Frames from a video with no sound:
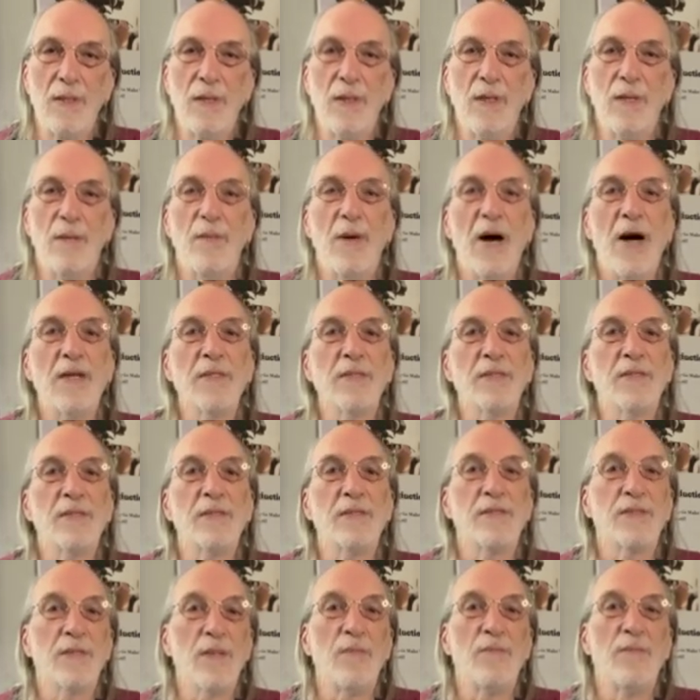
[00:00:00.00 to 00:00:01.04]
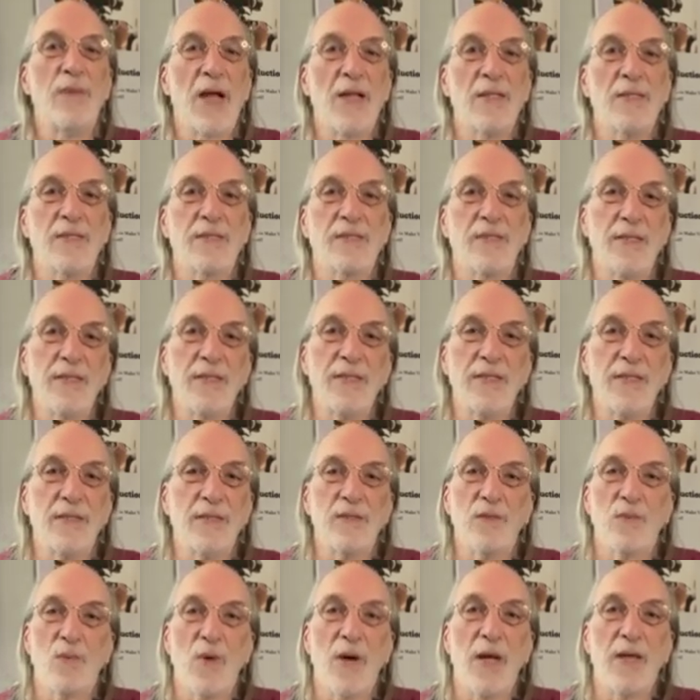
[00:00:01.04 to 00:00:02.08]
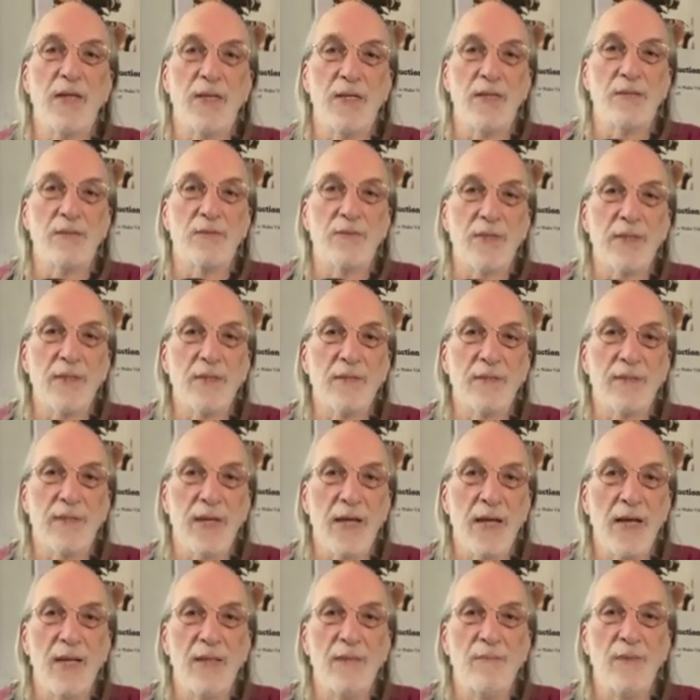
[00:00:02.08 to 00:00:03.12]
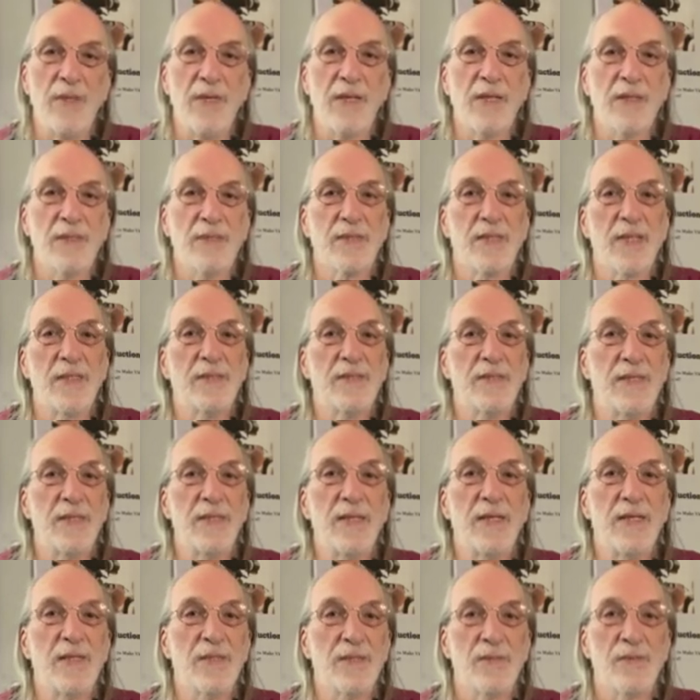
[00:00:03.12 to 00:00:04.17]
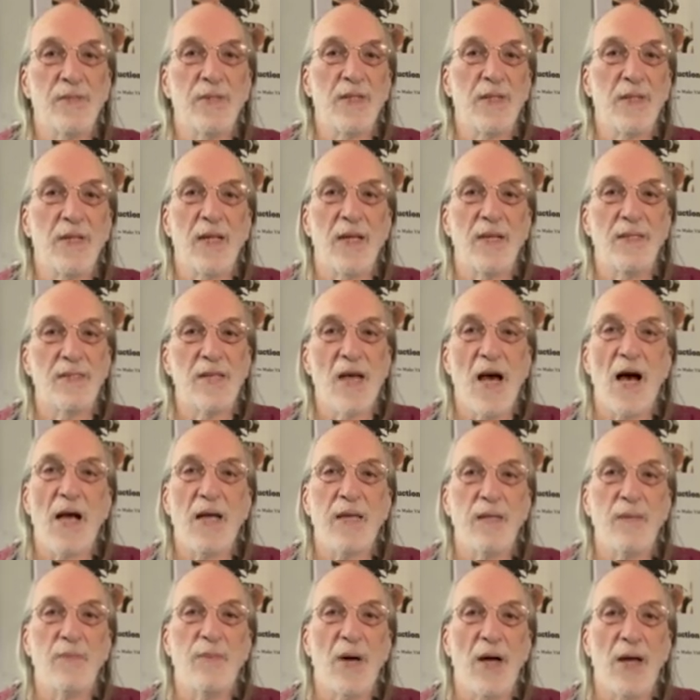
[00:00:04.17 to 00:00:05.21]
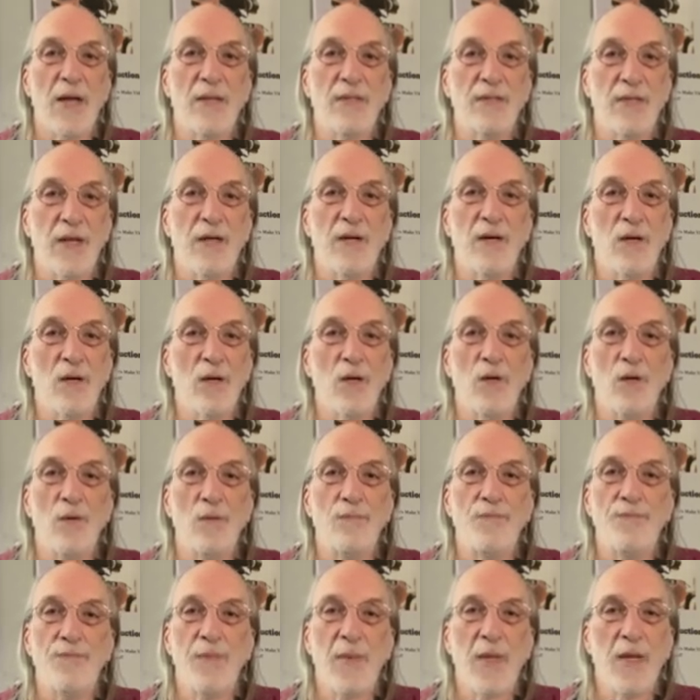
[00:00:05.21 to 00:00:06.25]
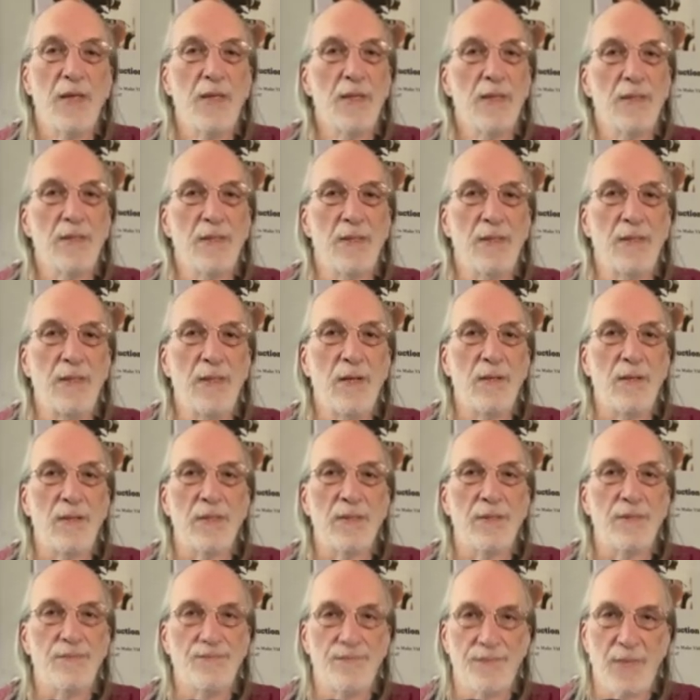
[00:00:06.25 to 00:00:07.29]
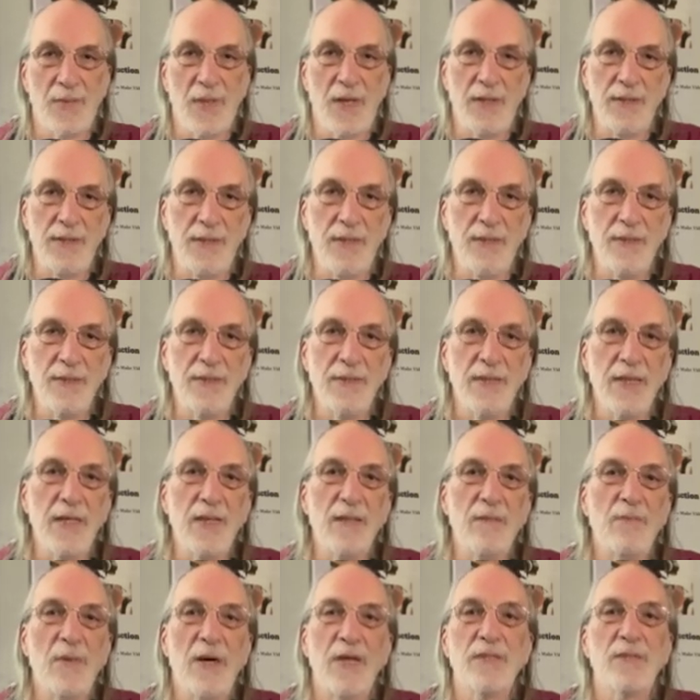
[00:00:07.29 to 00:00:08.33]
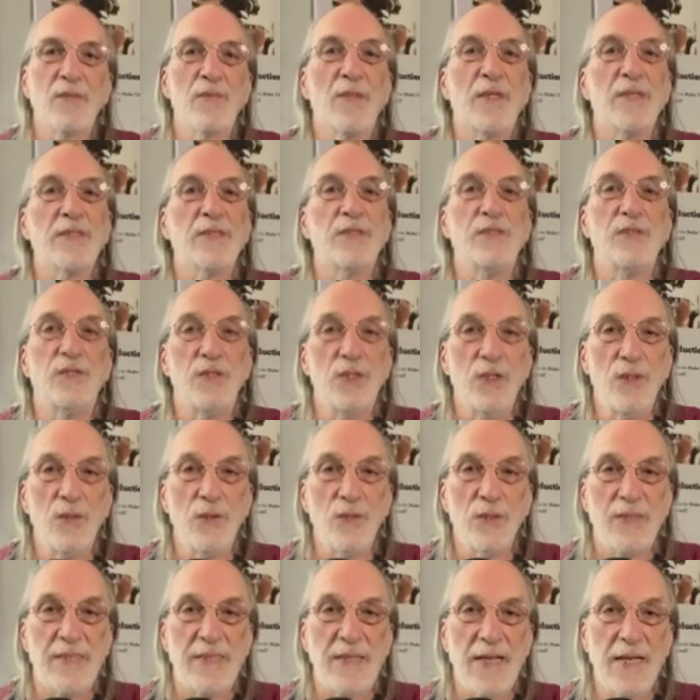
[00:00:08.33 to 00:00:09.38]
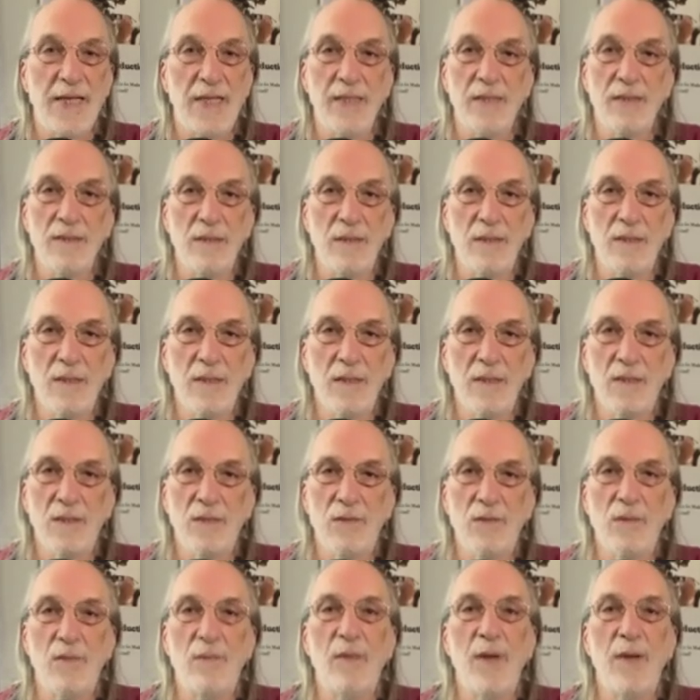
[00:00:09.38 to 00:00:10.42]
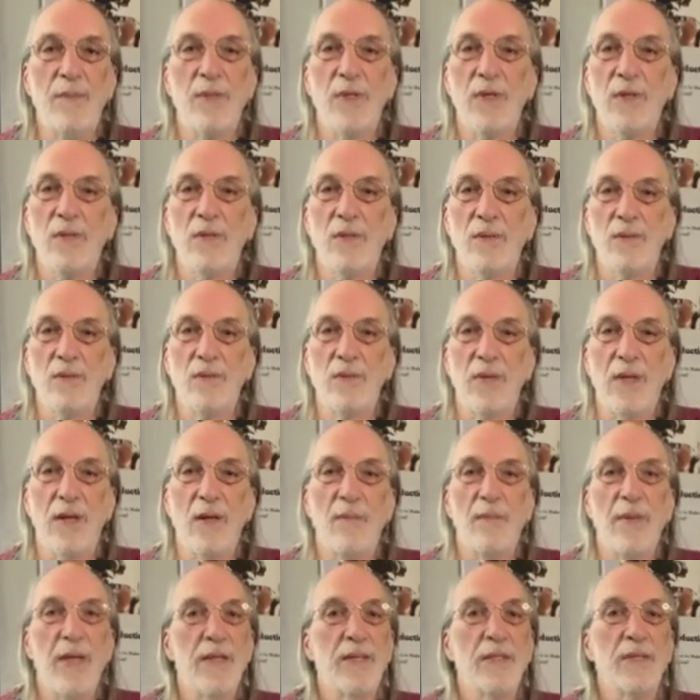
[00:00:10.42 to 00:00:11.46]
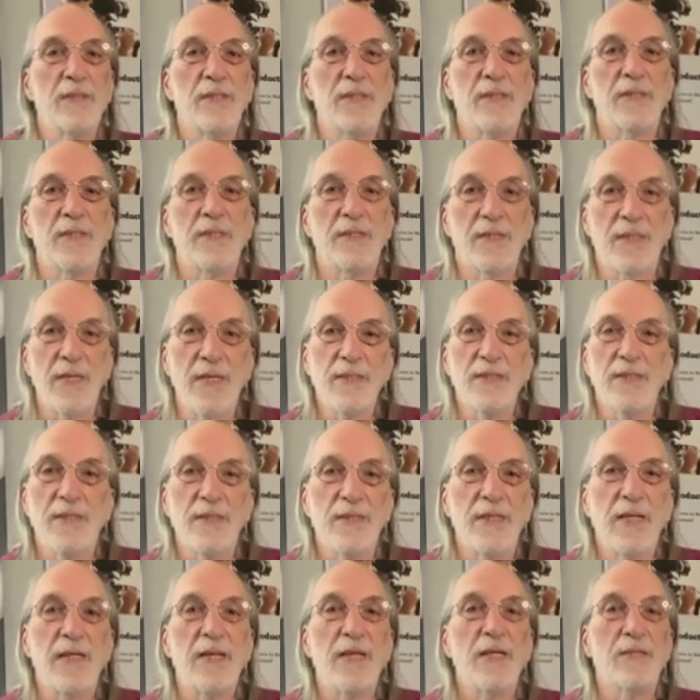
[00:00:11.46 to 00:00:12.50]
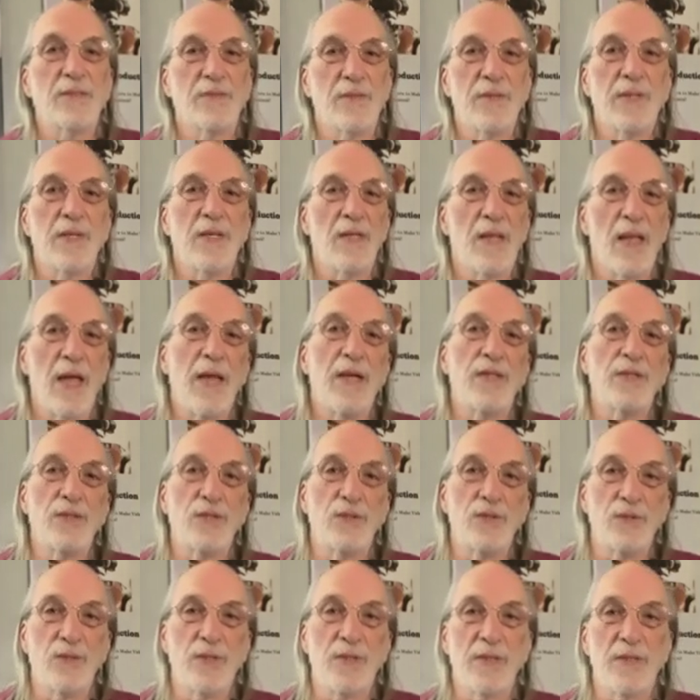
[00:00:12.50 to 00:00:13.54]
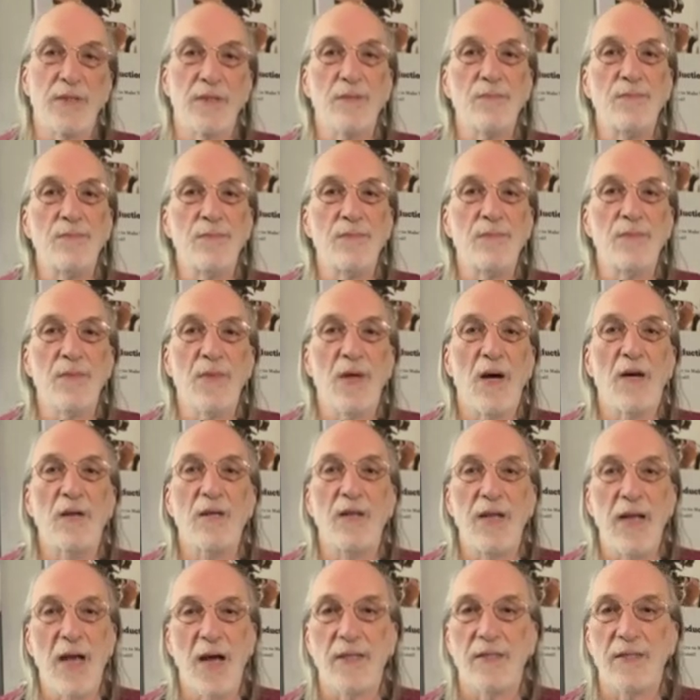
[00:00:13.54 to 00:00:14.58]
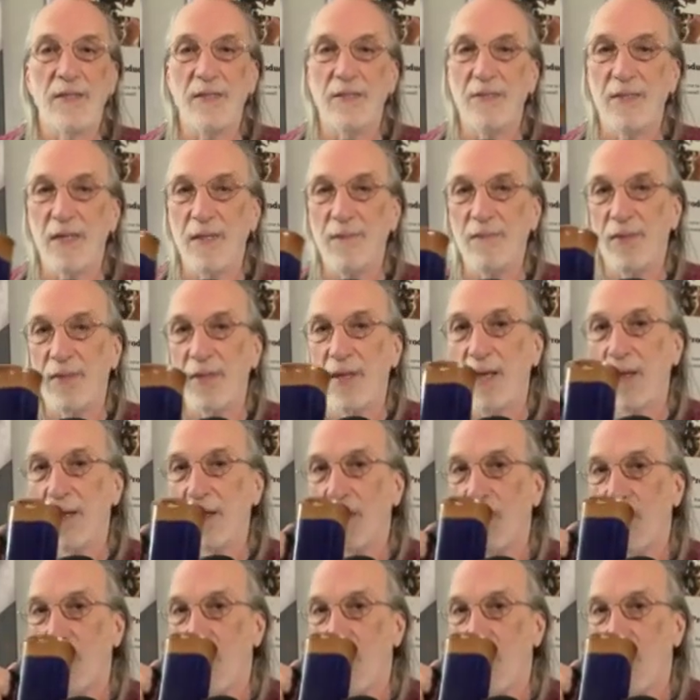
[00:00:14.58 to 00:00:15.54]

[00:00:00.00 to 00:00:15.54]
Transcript: Hamas and some Palestinians want Israel dead because they see Israel as occupying their home. Now notice, I didn't say Hamas wants Jews dead. Remember, we are making the distinction that Israel and Judaism are not the same thing.